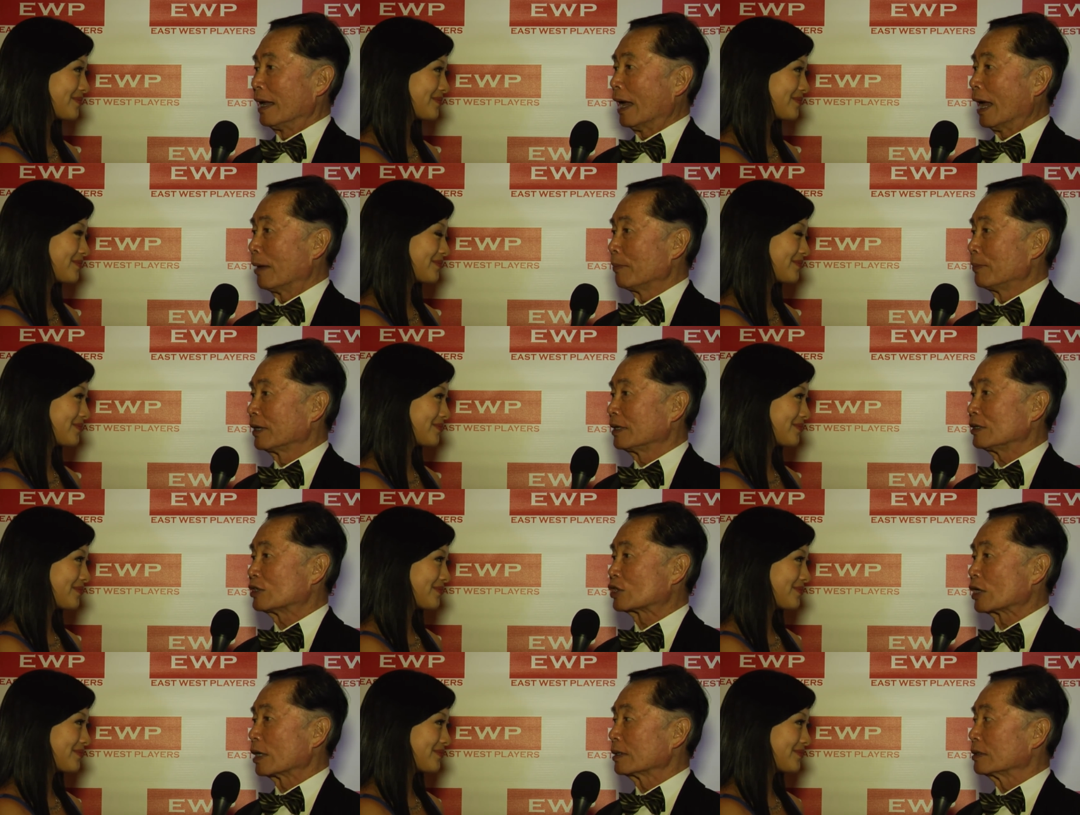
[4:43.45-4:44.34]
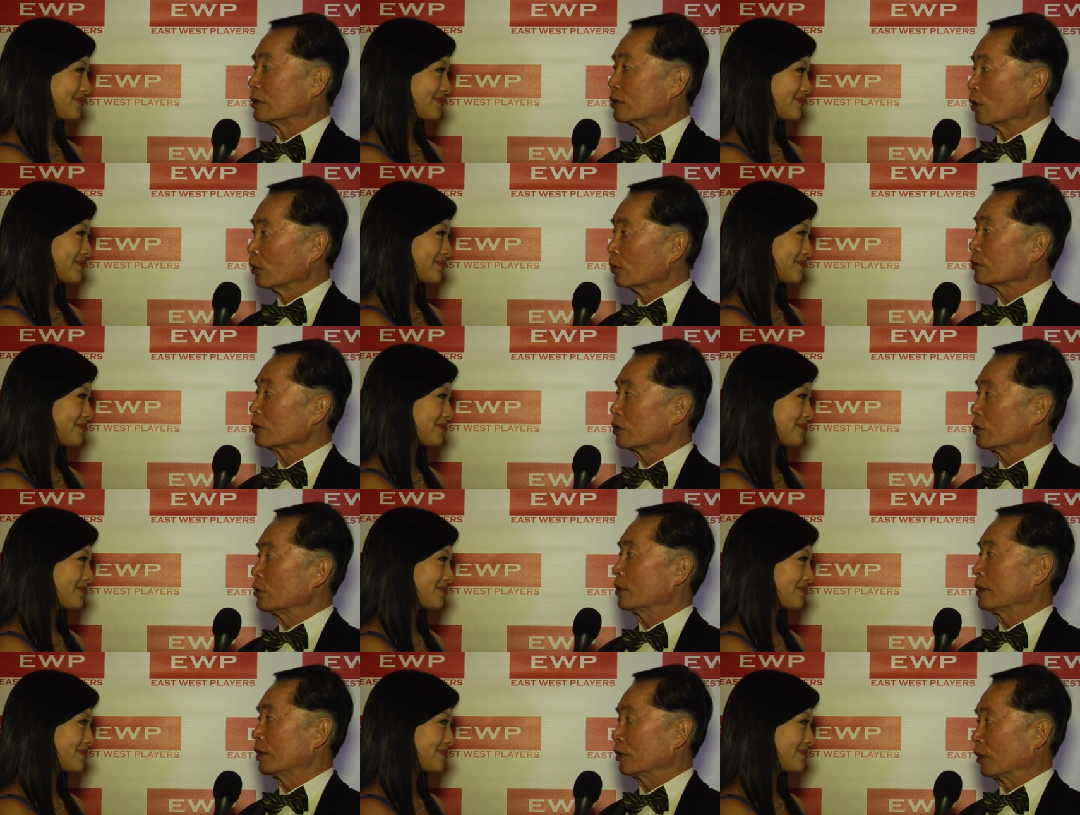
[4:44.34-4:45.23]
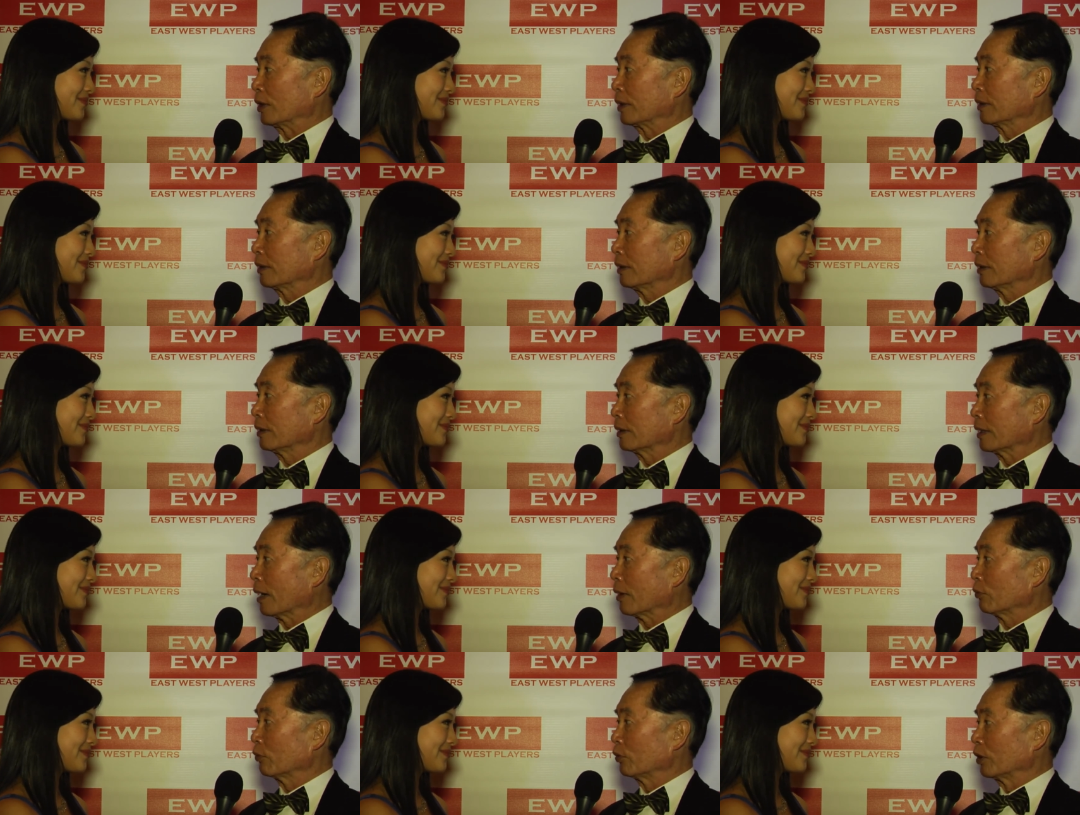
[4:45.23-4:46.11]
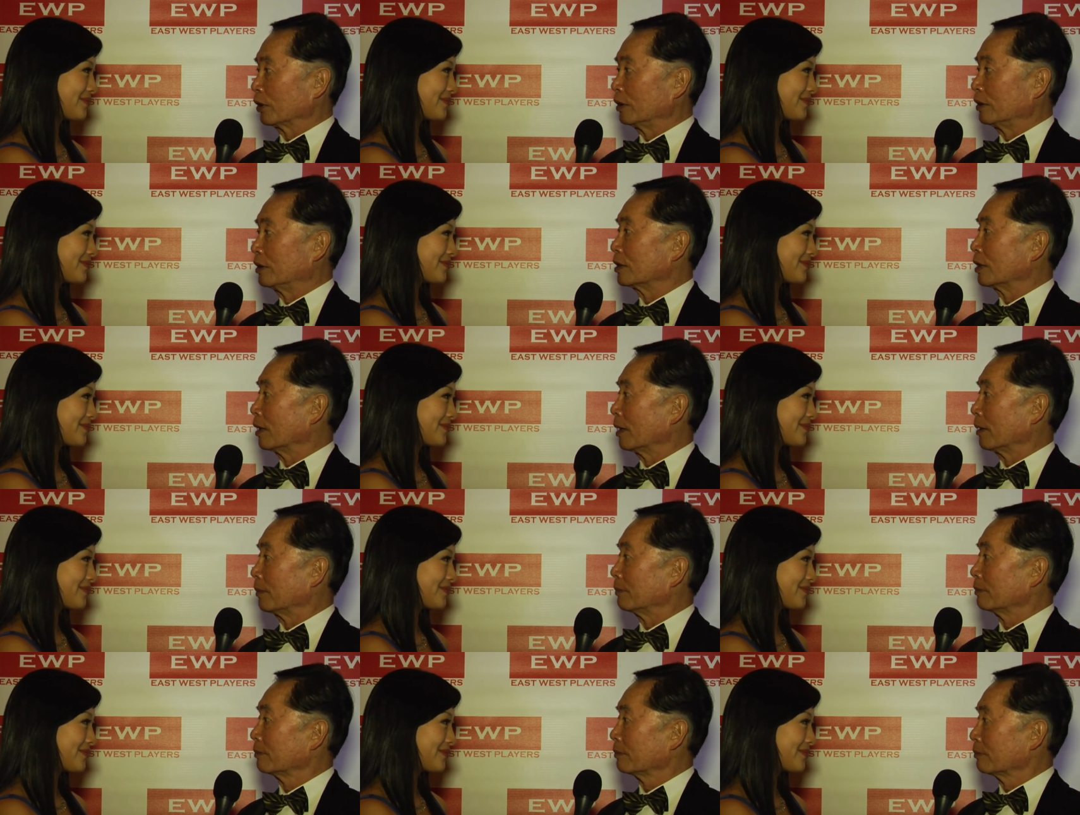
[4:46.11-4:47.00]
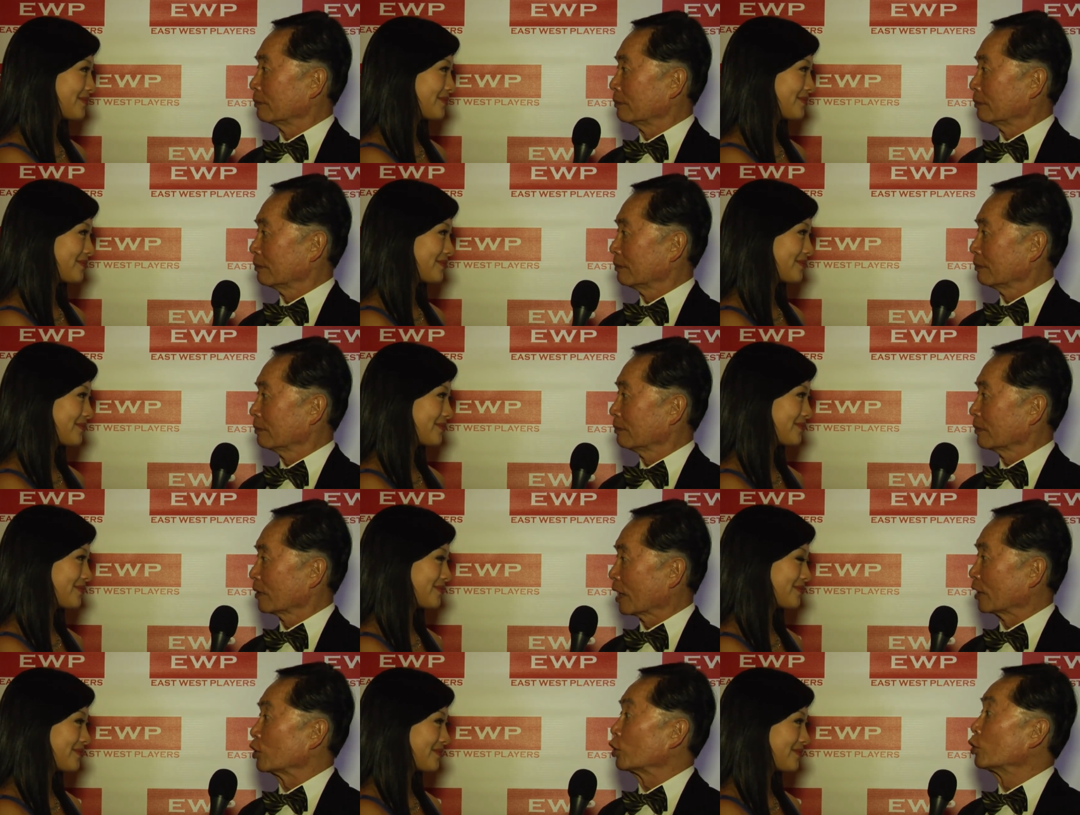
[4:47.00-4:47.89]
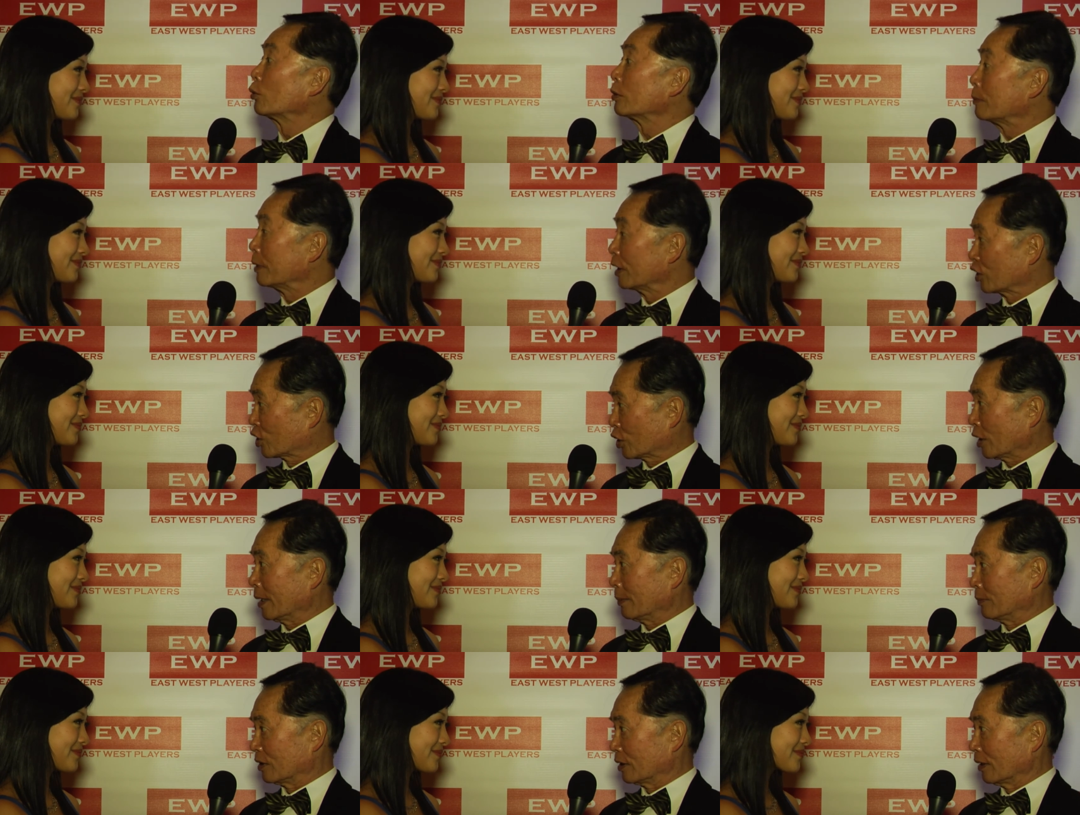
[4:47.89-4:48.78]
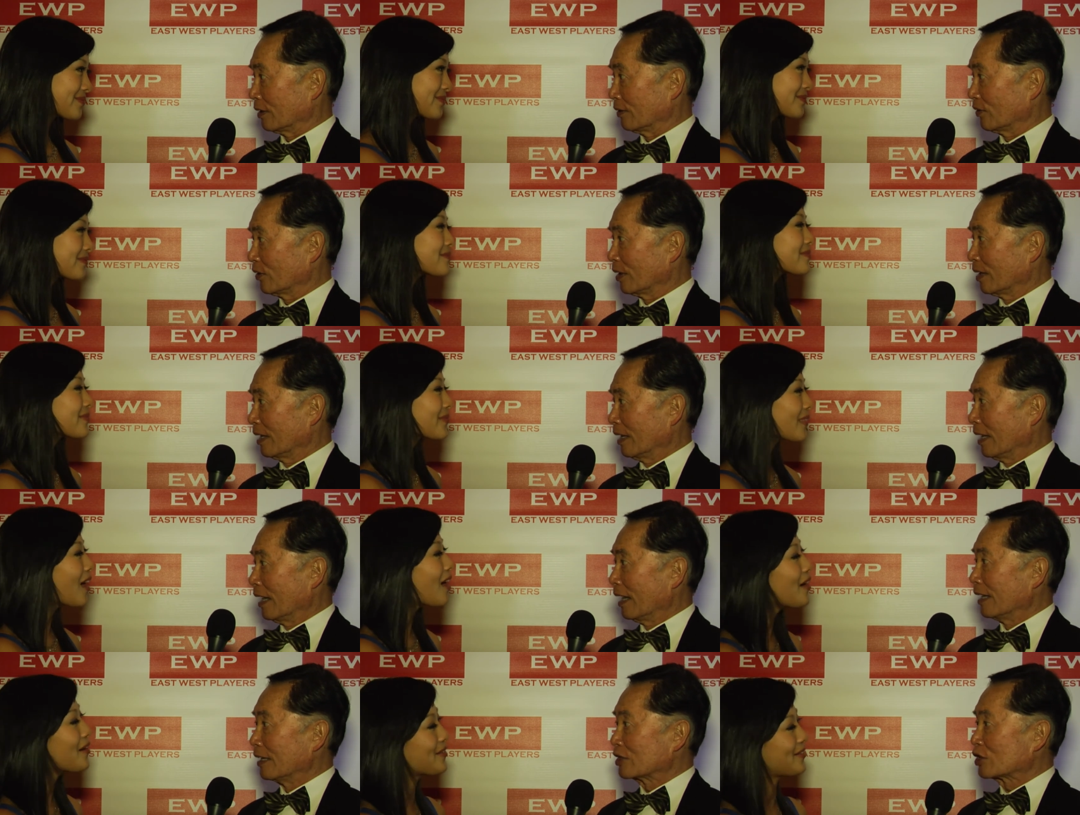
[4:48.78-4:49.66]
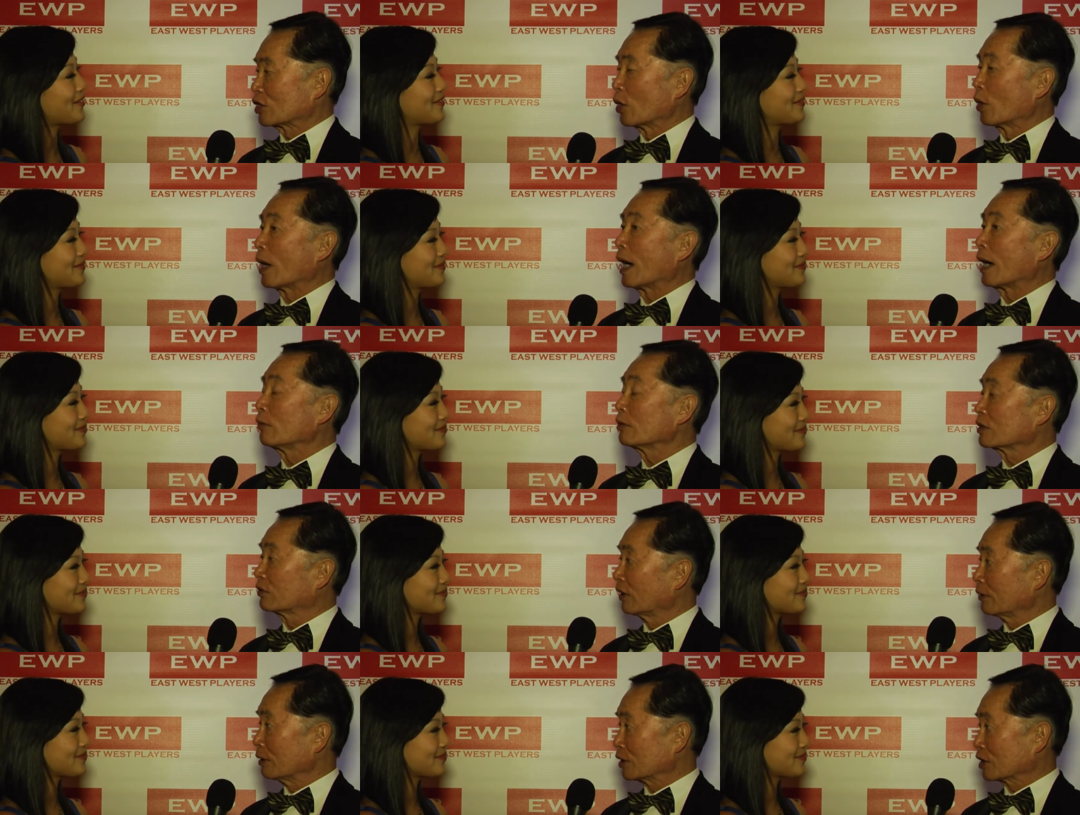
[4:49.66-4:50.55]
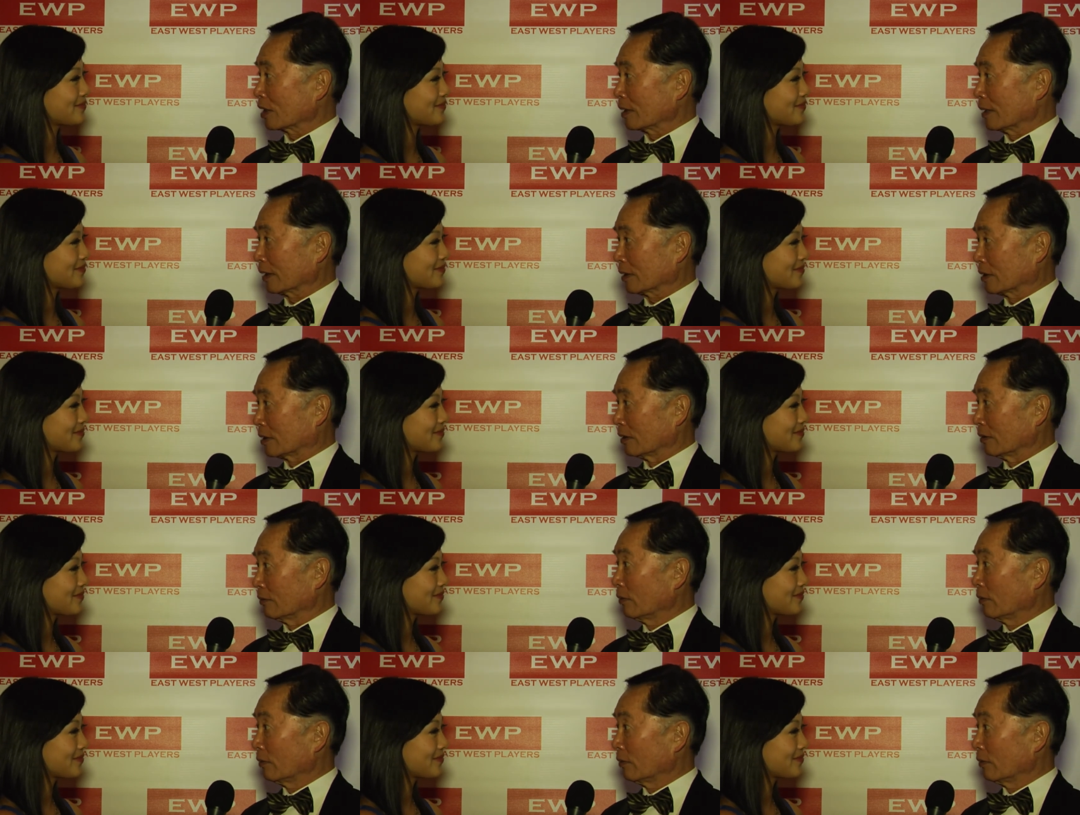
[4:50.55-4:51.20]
Speaker 1: Uh, but he said, don't do anything that would, uh, that you would be ashamed of. So I was very selective,